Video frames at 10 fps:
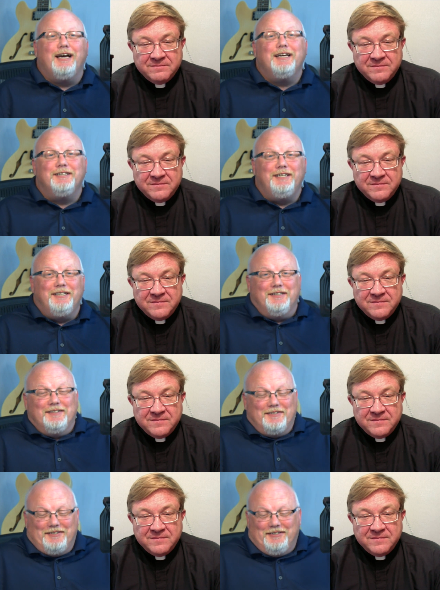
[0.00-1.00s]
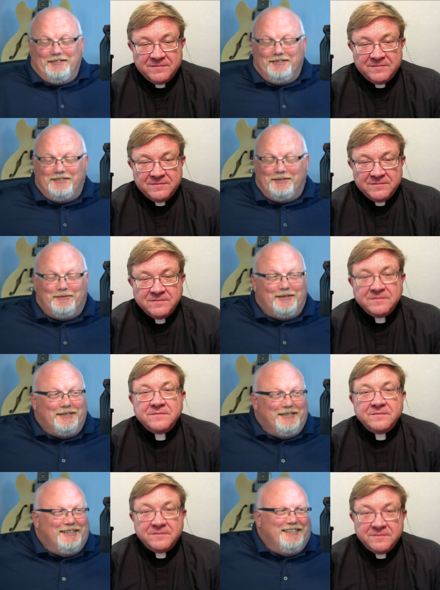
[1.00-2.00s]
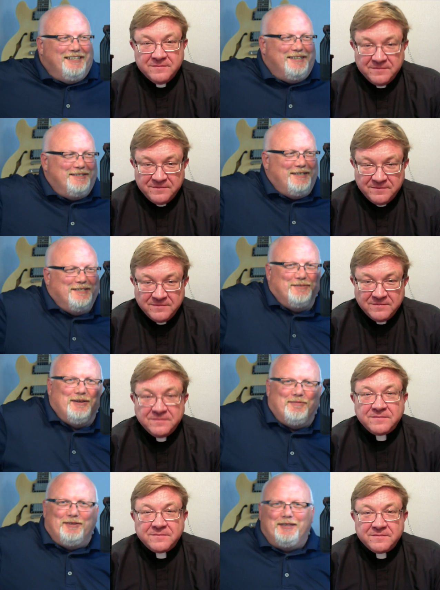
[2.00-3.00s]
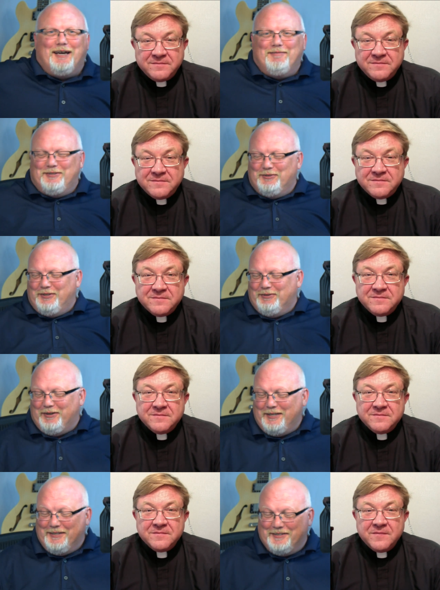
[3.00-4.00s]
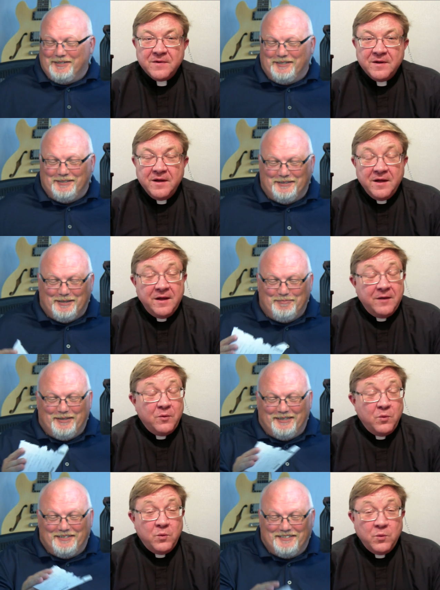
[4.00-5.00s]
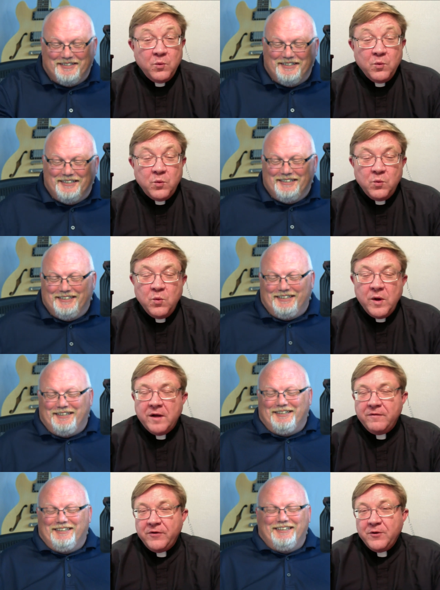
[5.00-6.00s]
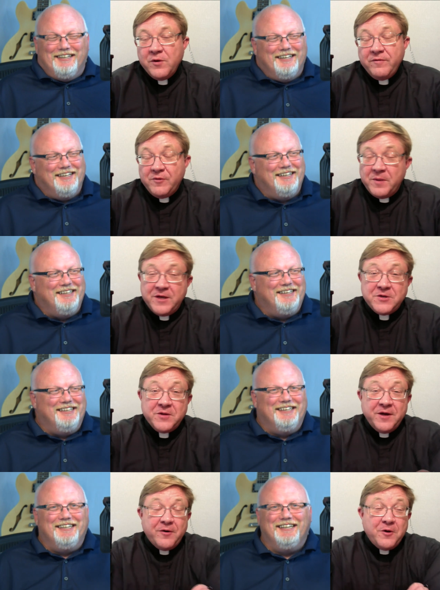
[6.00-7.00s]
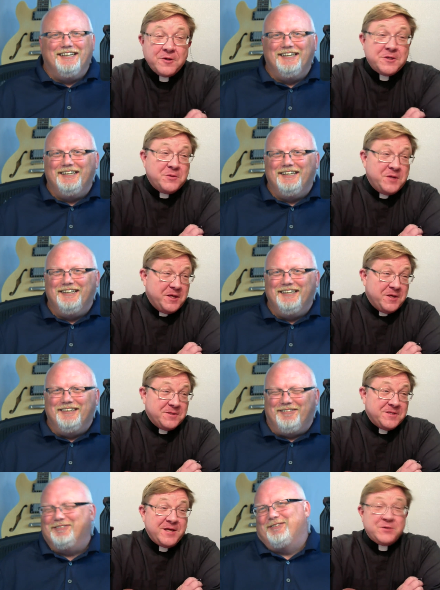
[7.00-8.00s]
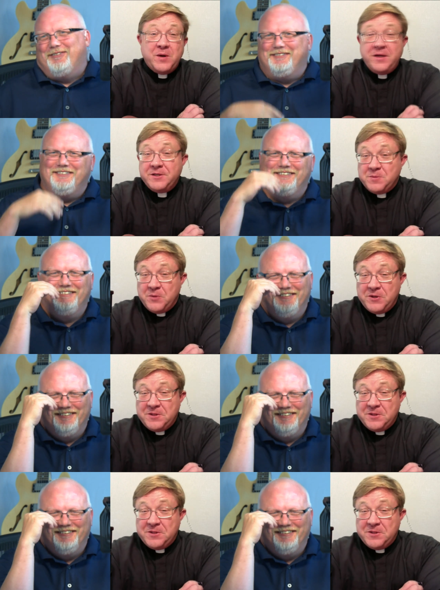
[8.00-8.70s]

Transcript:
Speaker 1: not deacons, and so uh, it's nice that we have a live studio audience that can uh, update us.
Speaker 2: Well, uh, for your information, they're also deacons as well as.